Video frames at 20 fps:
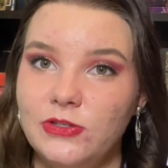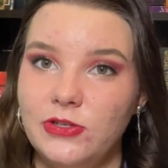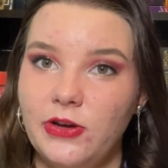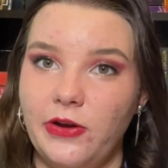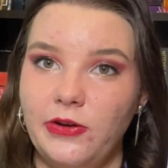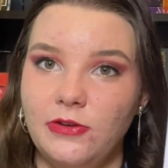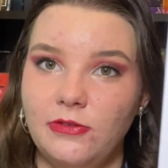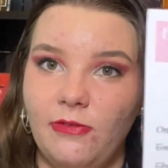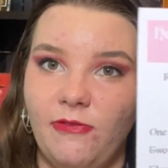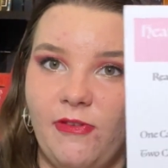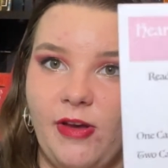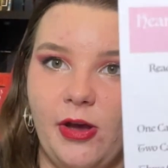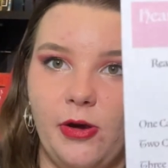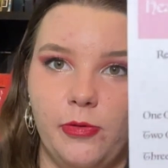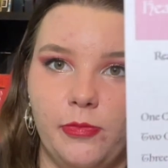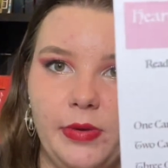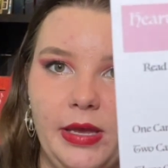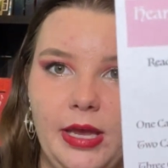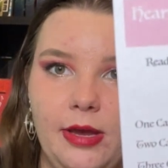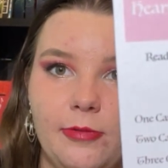Don't Fail
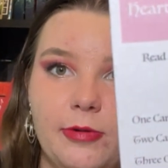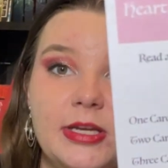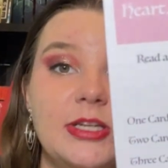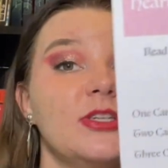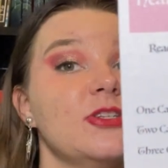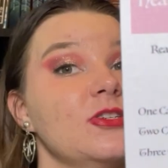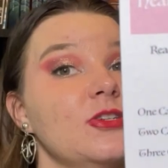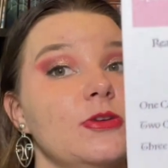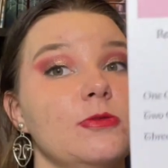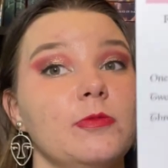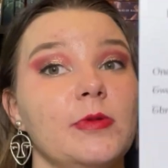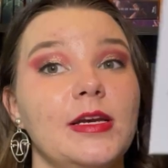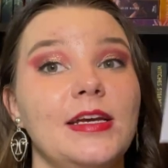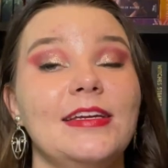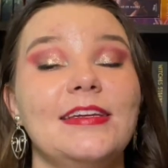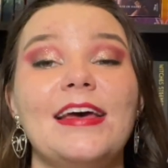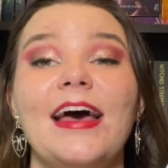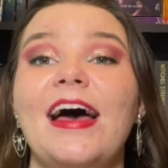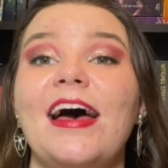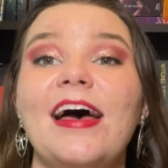Me, which is to
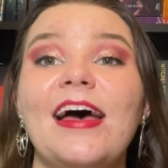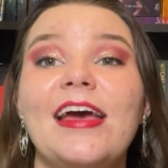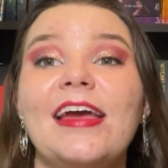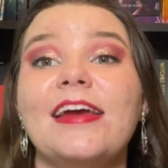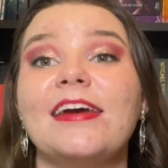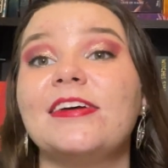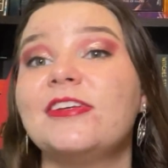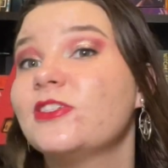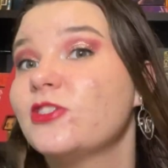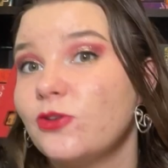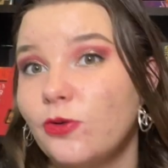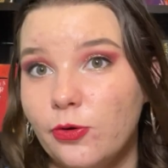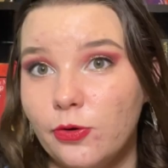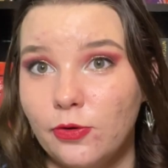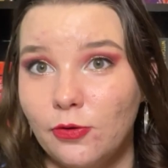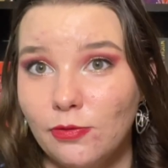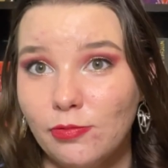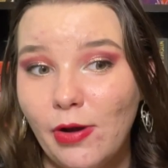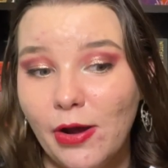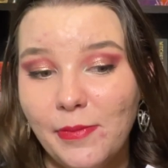read a
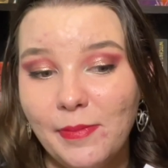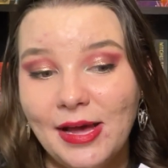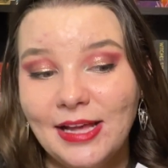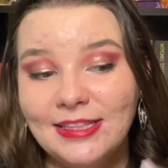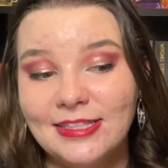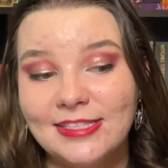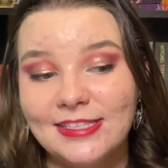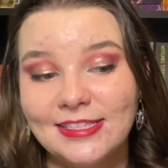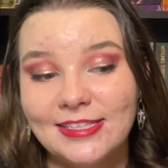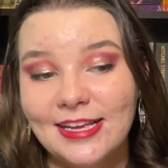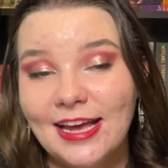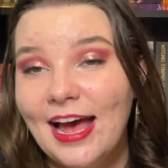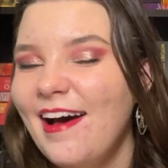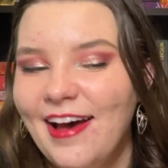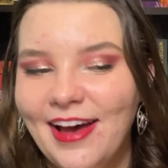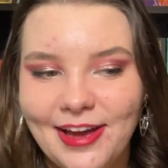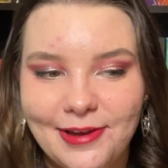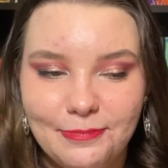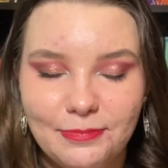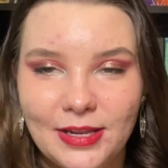historical romance.
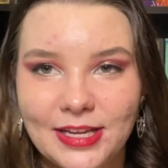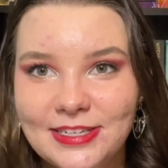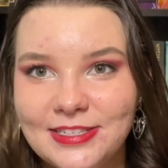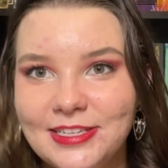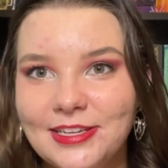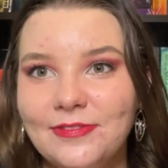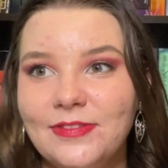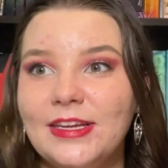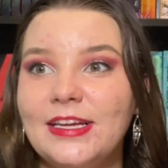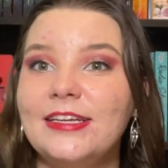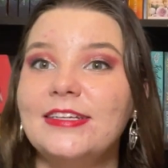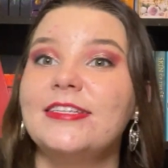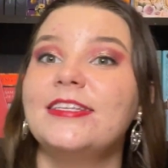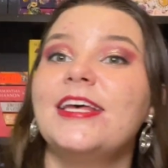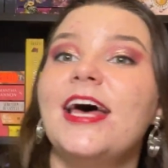I have plenty of these,